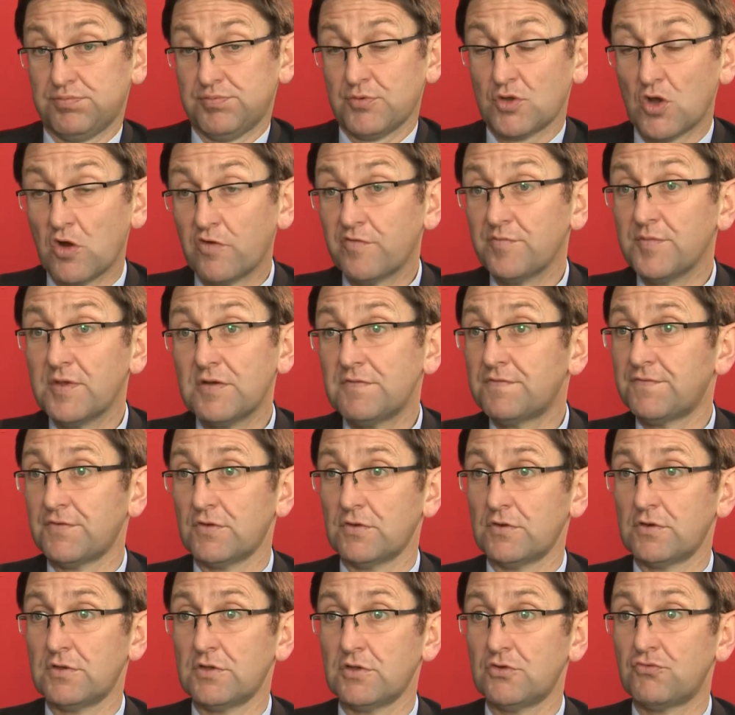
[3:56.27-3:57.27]

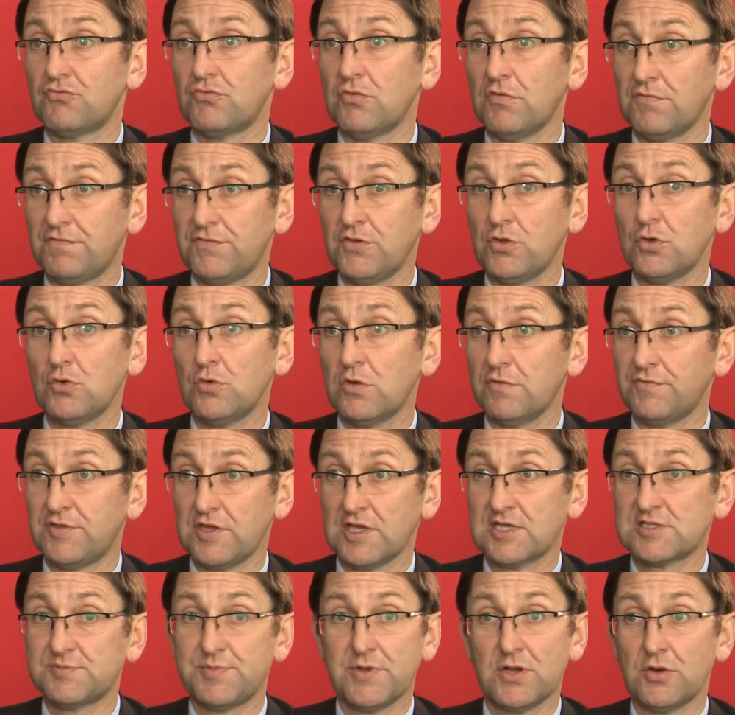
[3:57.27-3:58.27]
government-funded review of the
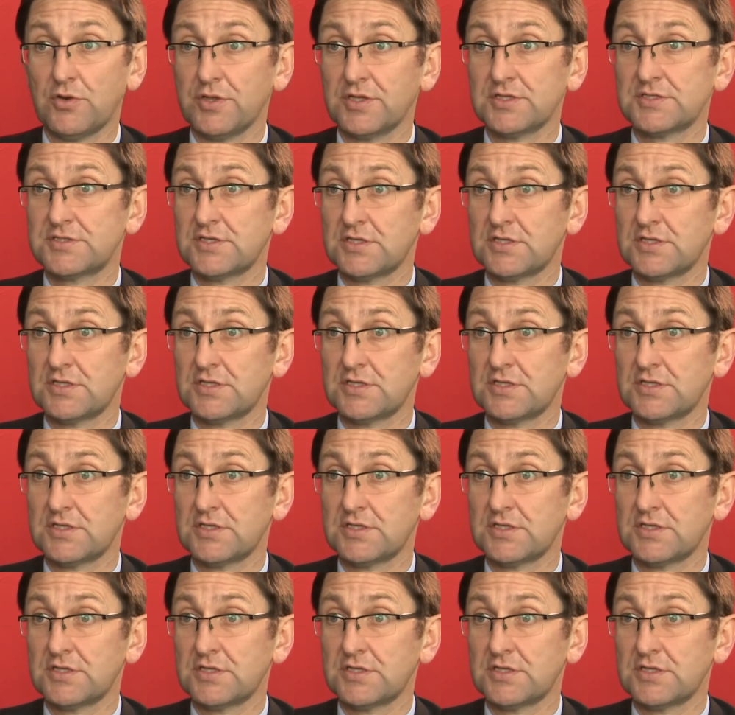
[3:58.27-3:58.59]
experience